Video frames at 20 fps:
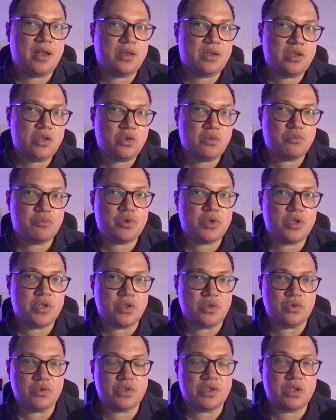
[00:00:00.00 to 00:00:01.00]
to
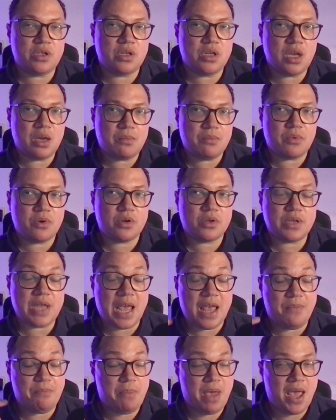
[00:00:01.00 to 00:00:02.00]
produce the numbers
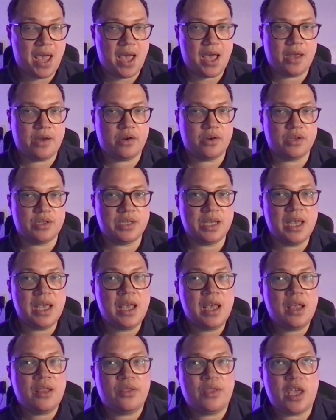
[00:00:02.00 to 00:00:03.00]
and patterns
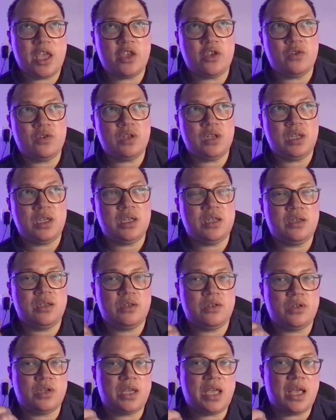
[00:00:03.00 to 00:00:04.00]
that you need
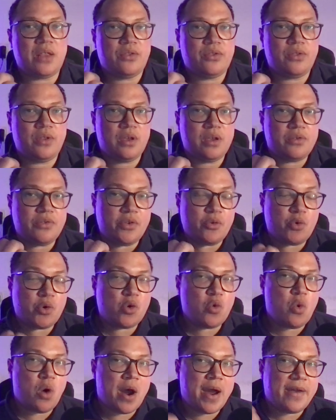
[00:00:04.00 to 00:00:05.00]
to get the
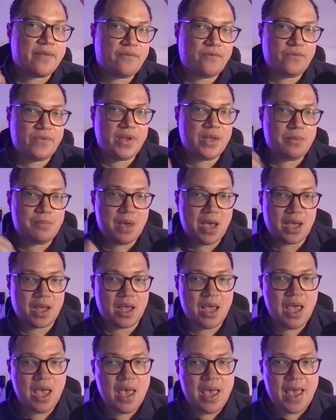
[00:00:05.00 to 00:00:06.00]
required feedback.
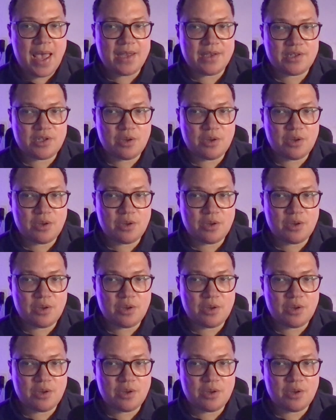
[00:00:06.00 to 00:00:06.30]
And so